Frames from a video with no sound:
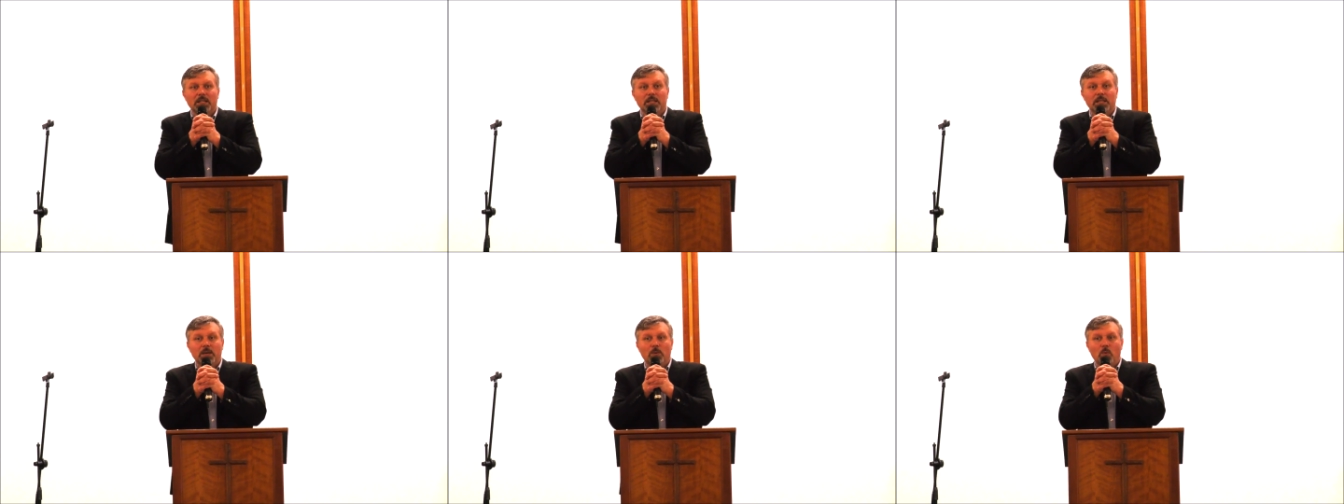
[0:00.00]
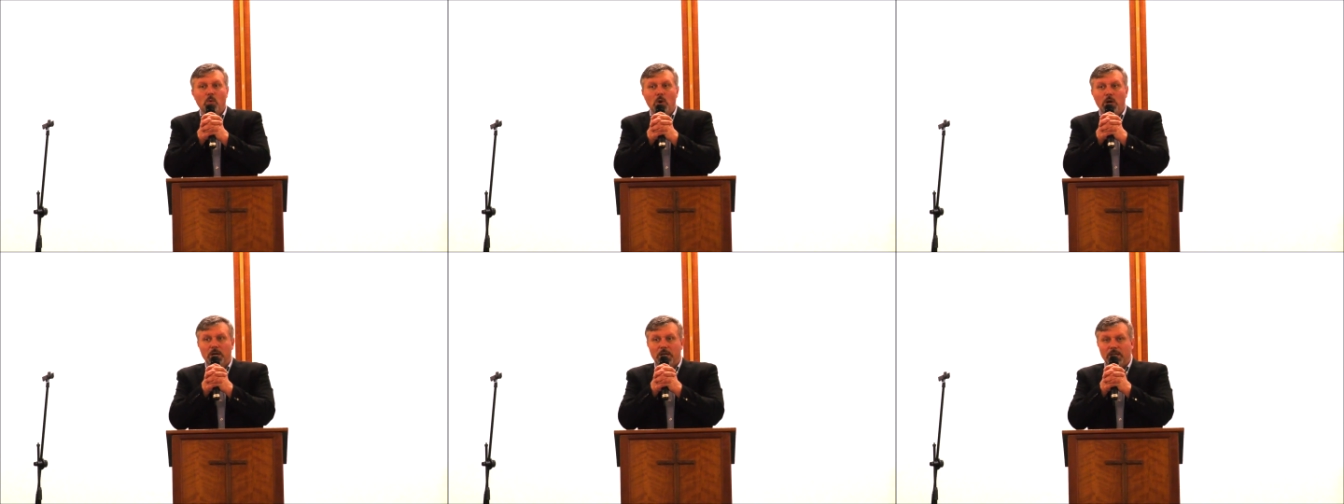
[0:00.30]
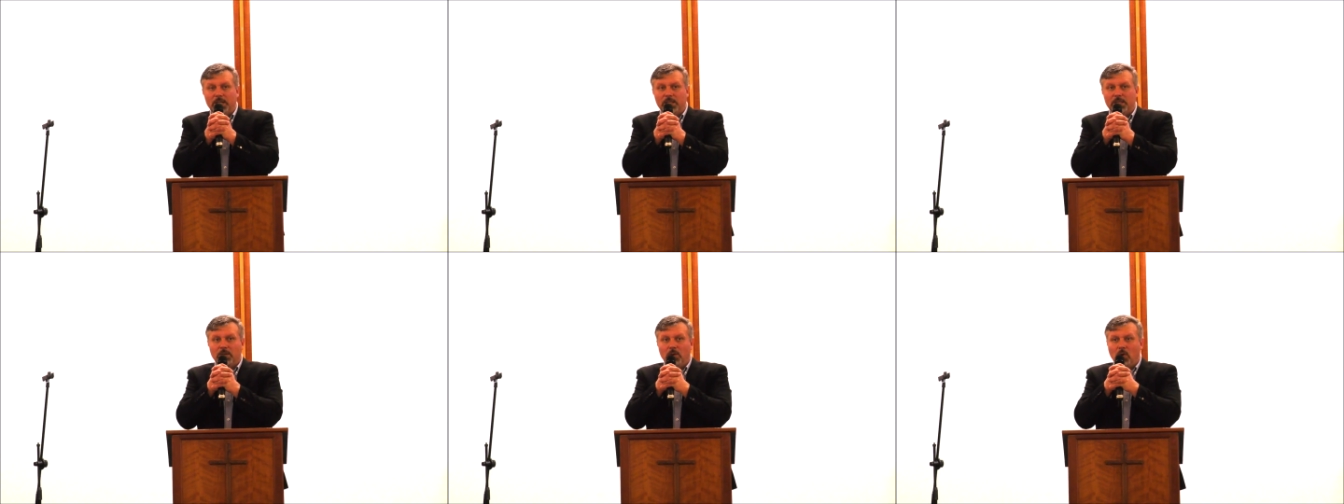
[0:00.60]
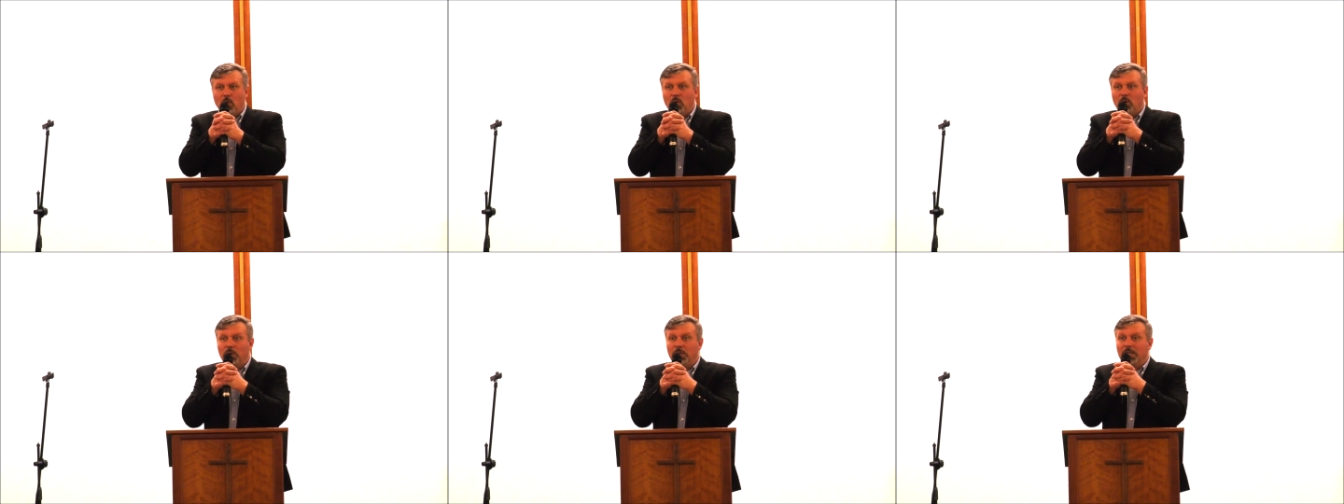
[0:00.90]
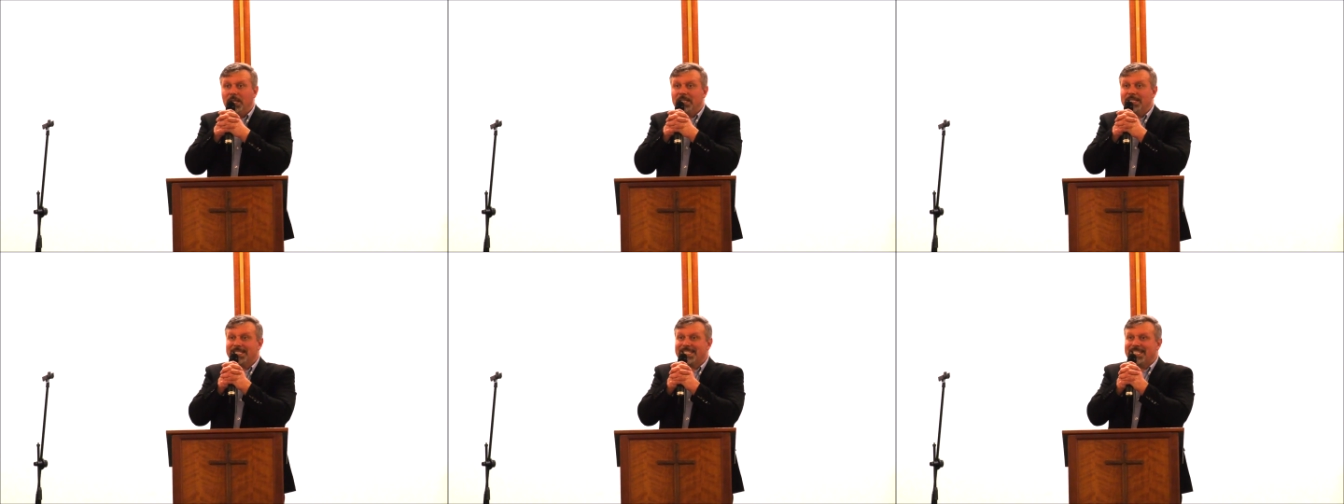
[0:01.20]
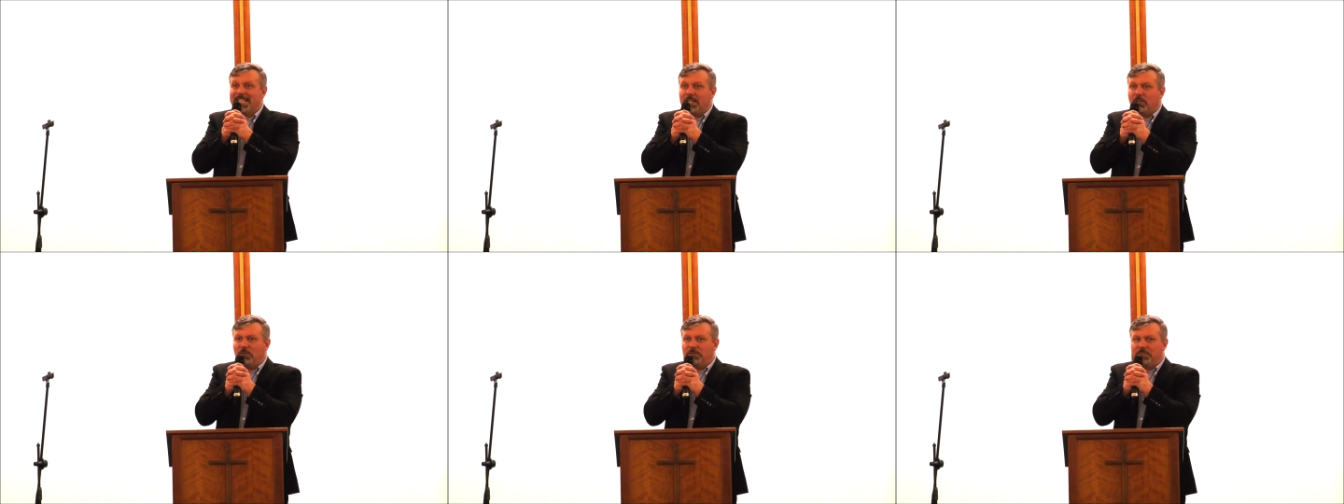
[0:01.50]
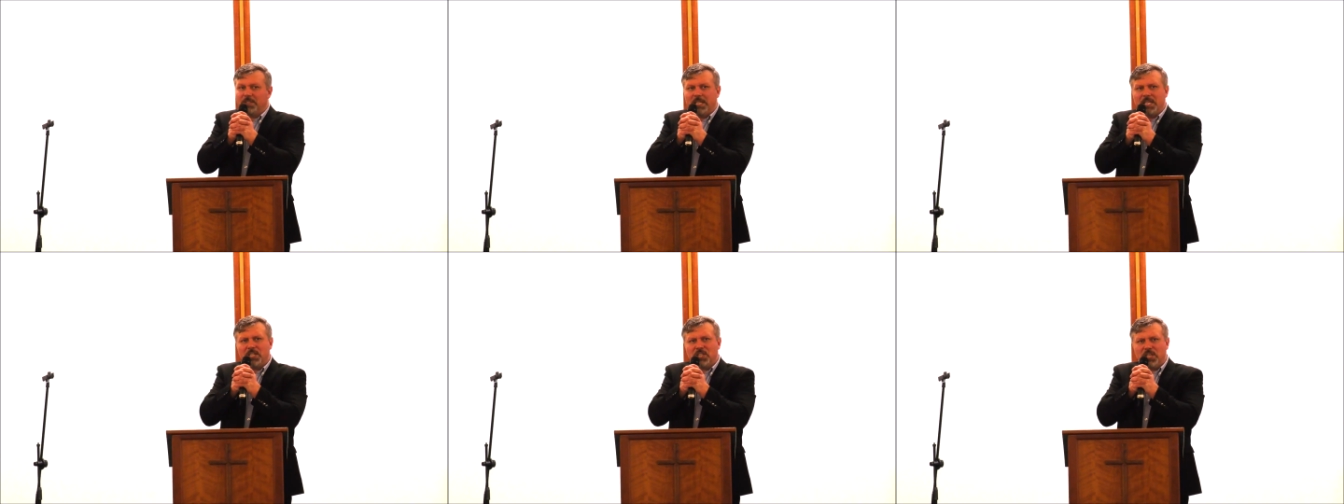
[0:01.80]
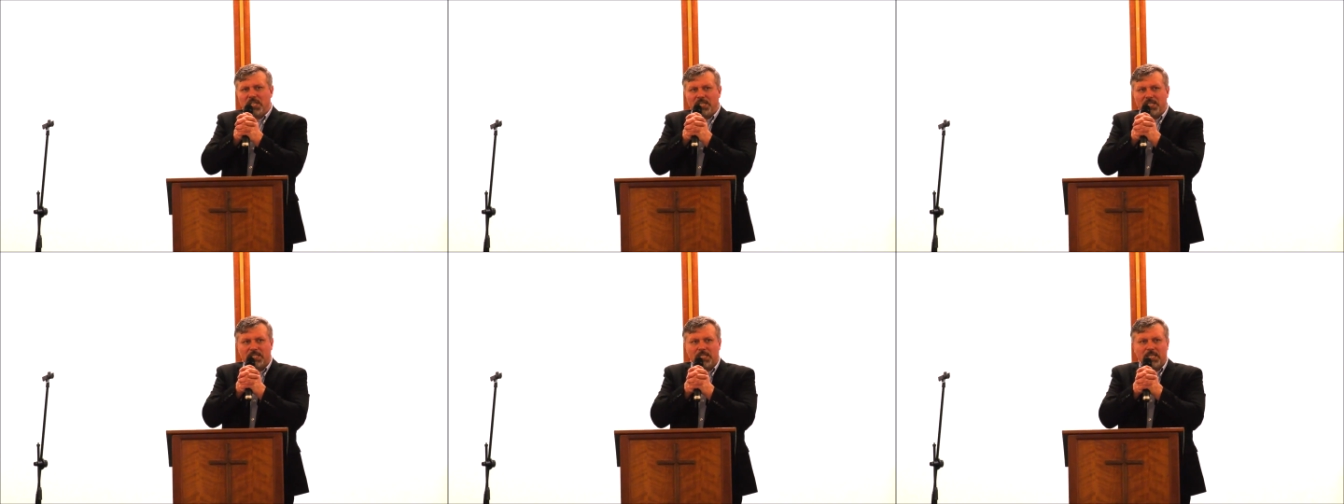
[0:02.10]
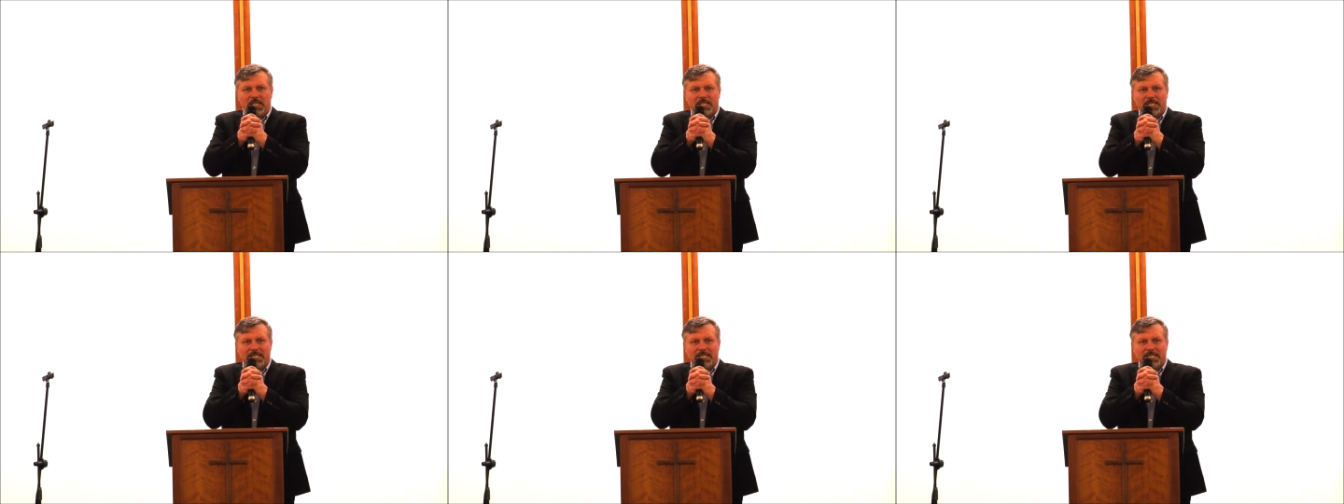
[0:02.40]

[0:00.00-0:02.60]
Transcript: the word or the set of teachings, the